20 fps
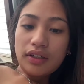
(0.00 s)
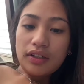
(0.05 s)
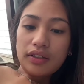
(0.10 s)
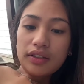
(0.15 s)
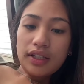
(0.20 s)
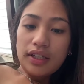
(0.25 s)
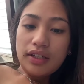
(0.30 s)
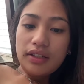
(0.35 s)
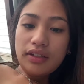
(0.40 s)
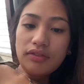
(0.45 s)

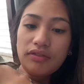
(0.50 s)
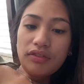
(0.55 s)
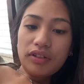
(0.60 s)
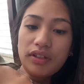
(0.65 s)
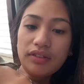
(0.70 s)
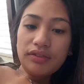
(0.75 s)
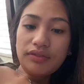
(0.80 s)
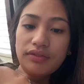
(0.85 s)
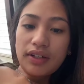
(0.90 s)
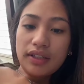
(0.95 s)
Thank you for the
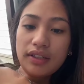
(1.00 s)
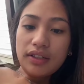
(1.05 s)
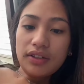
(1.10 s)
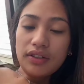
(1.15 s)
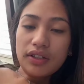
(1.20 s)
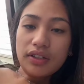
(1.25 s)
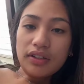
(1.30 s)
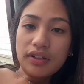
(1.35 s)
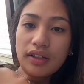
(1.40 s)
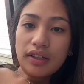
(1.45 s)
follow,
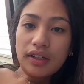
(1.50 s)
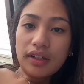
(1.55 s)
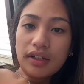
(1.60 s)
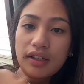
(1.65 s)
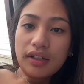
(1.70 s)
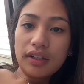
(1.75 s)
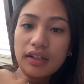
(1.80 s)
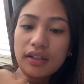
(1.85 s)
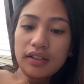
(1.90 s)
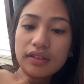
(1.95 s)
you
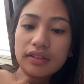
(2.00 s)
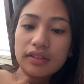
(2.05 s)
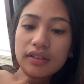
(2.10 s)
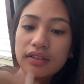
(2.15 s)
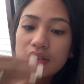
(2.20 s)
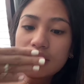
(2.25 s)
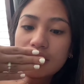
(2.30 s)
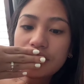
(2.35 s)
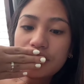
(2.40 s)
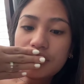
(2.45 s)
guys. I
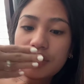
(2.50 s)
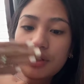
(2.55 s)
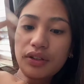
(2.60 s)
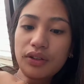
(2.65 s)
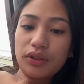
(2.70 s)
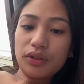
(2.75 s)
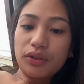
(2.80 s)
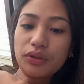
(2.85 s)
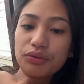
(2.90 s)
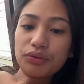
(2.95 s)
love
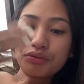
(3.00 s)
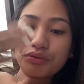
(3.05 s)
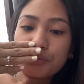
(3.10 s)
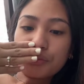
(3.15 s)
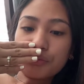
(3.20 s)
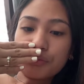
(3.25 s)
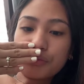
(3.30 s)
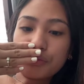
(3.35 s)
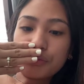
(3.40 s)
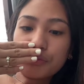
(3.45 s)
you.
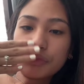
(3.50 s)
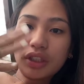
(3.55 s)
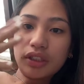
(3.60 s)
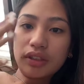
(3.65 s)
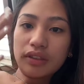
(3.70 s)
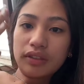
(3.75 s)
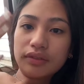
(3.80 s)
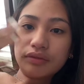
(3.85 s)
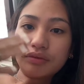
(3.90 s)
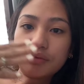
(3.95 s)
Mm-hmm.
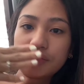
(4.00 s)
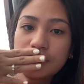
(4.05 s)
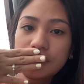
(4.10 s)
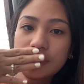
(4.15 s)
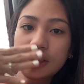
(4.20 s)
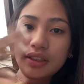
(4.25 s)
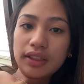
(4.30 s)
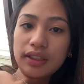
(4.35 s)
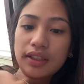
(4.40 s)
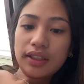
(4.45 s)

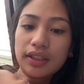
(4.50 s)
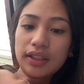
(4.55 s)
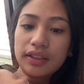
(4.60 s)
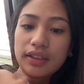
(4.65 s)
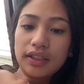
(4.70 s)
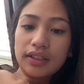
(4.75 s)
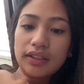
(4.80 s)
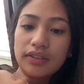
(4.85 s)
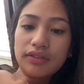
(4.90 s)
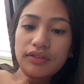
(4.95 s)

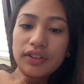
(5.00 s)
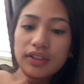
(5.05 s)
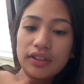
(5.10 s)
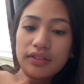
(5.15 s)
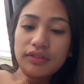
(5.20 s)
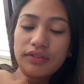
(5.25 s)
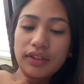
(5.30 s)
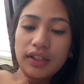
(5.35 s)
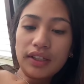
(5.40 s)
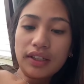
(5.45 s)
Thank you for the
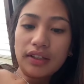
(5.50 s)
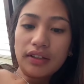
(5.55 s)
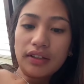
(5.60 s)
follow.